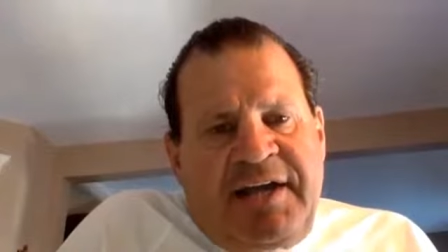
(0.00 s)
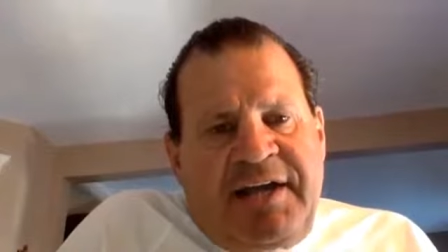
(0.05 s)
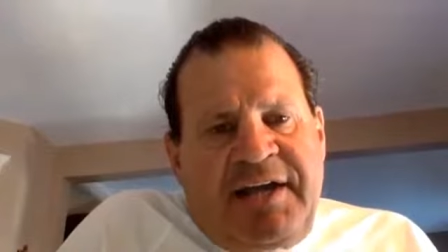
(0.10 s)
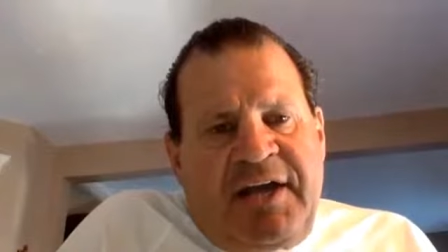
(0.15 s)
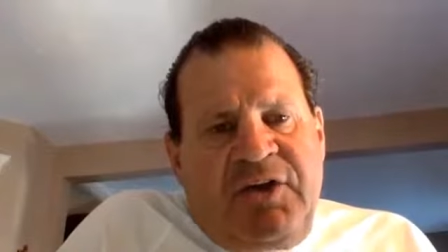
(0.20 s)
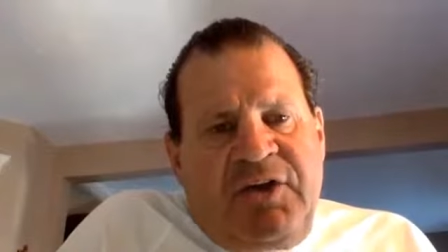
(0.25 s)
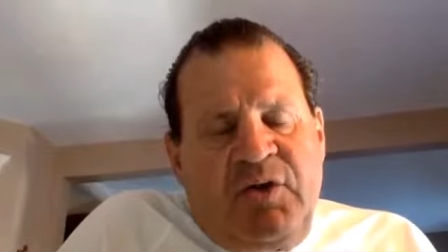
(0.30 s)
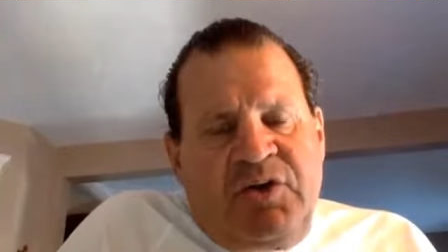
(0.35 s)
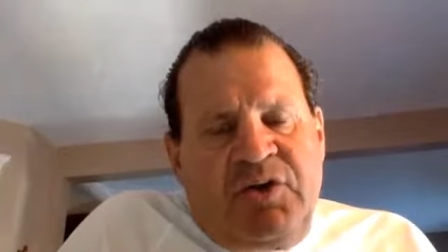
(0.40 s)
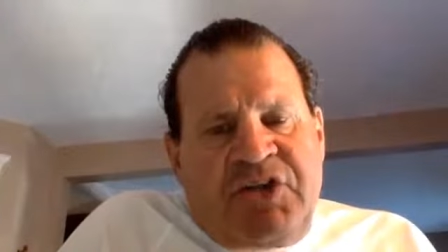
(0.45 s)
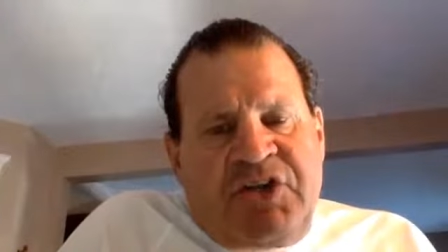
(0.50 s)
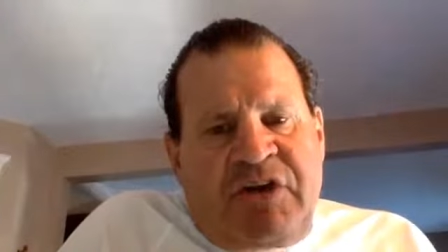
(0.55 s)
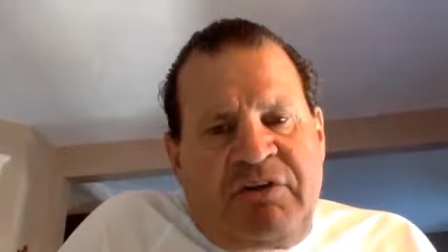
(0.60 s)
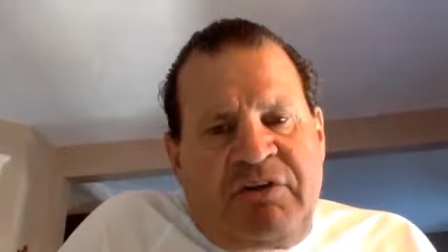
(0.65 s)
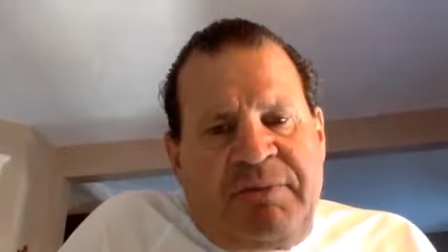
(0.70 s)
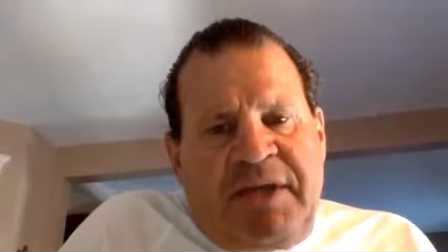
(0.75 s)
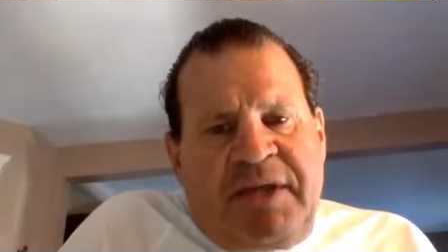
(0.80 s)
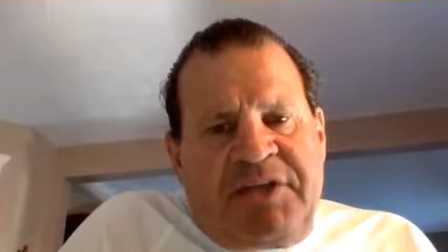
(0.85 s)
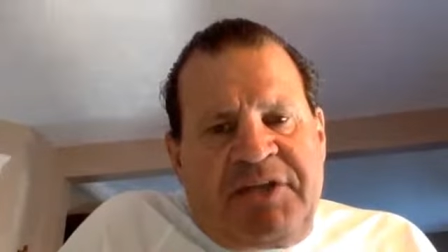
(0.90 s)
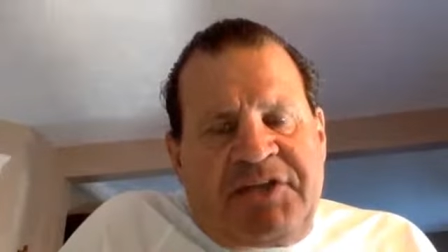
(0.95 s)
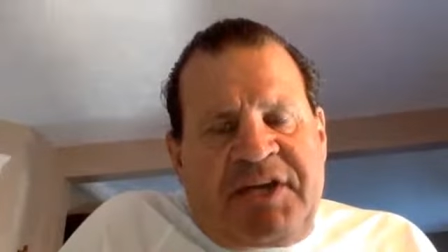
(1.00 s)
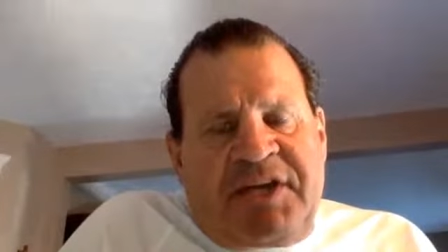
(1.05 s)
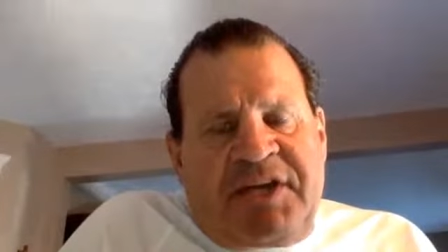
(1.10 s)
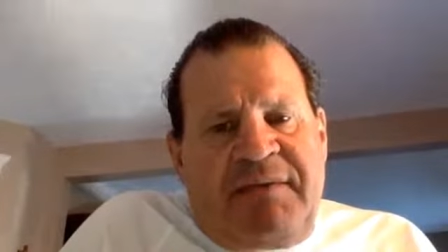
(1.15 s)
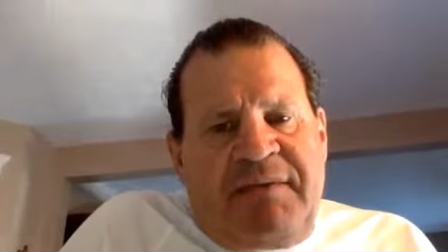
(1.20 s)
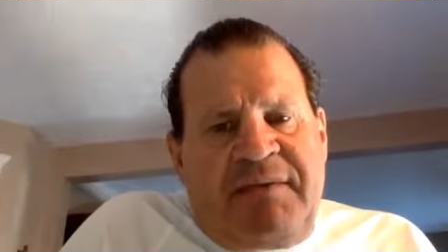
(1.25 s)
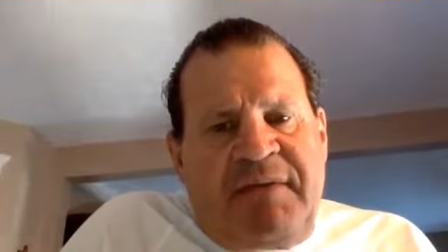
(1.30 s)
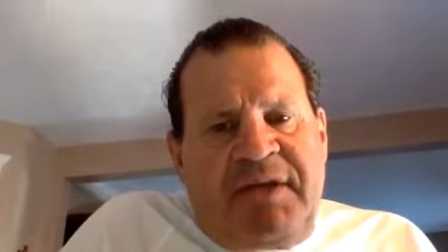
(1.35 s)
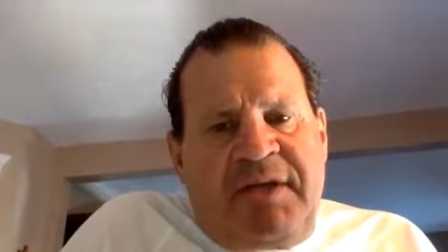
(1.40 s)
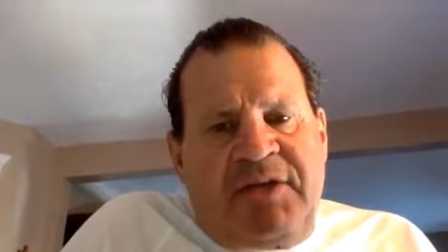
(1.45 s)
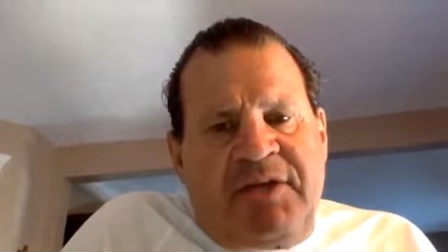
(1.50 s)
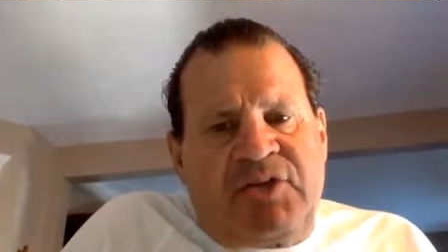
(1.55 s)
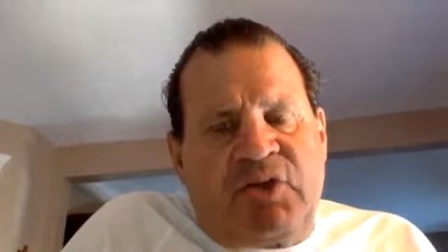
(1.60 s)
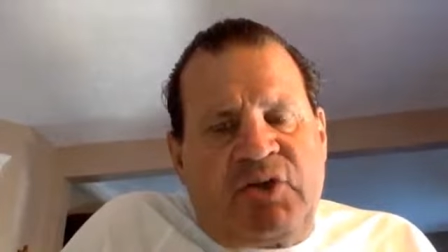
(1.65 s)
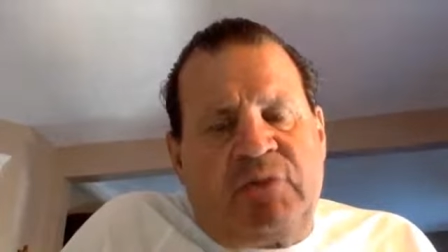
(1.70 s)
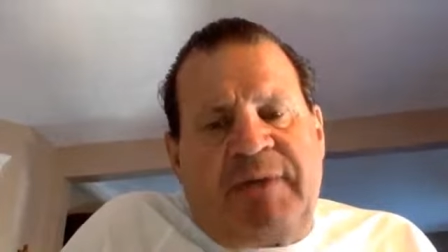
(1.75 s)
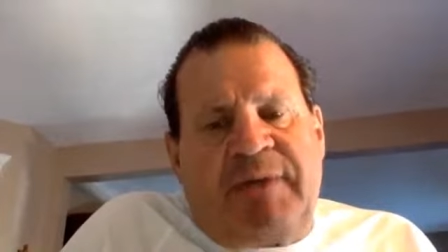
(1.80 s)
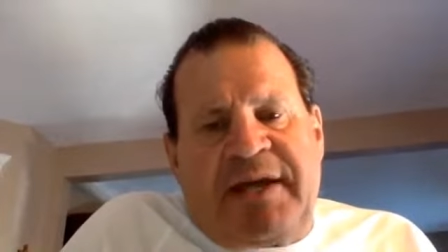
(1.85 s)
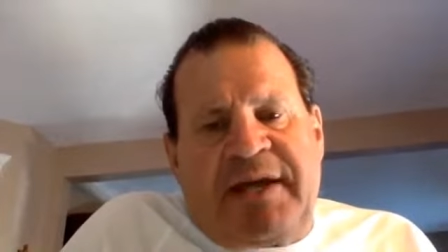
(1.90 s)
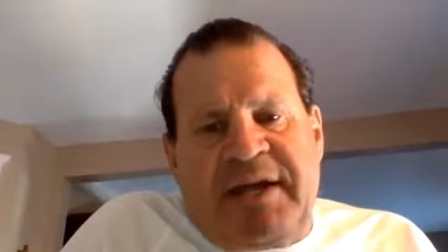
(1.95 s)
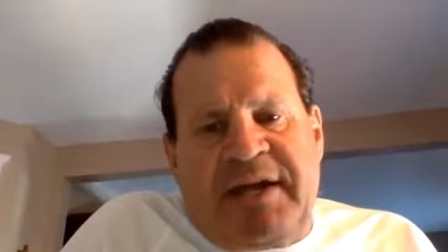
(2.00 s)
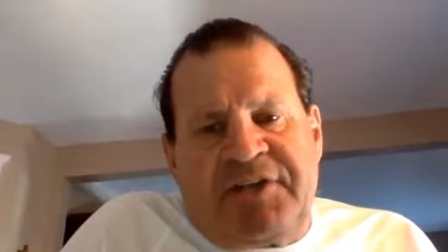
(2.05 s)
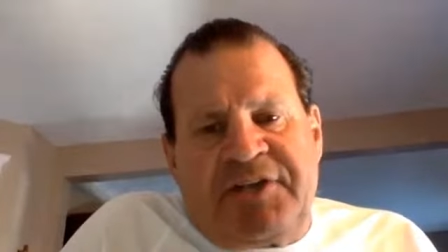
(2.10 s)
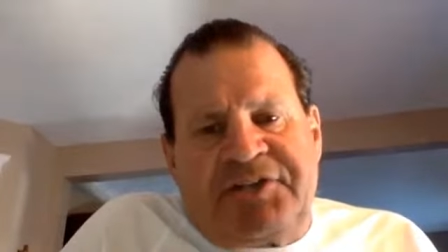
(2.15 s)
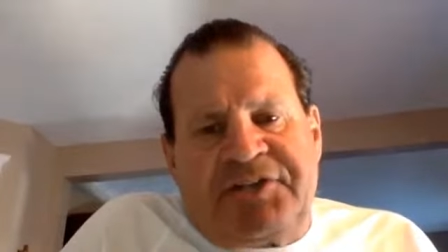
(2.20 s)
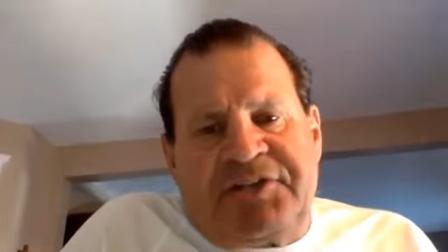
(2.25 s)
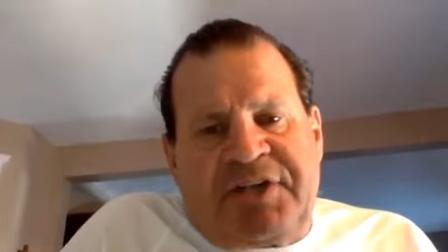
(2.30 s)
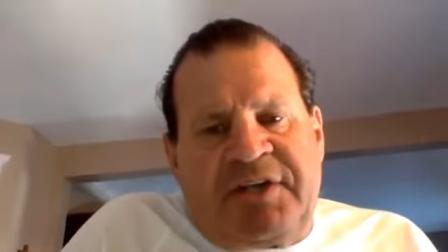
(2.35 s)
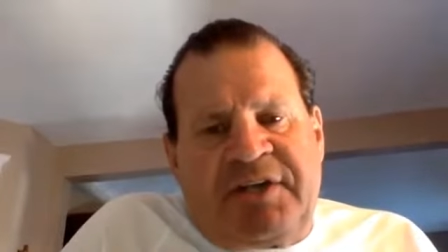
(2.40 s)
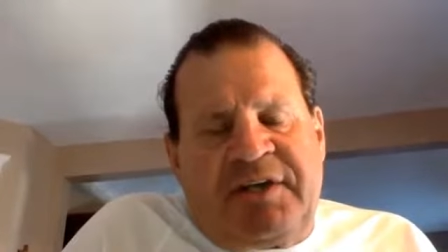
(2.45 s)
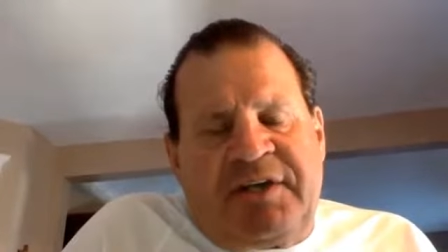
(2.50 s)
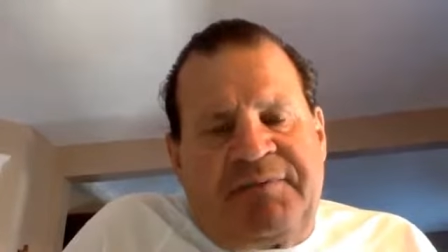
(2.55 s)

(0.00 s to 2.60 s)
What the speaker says: a new general manager came in and told my agent that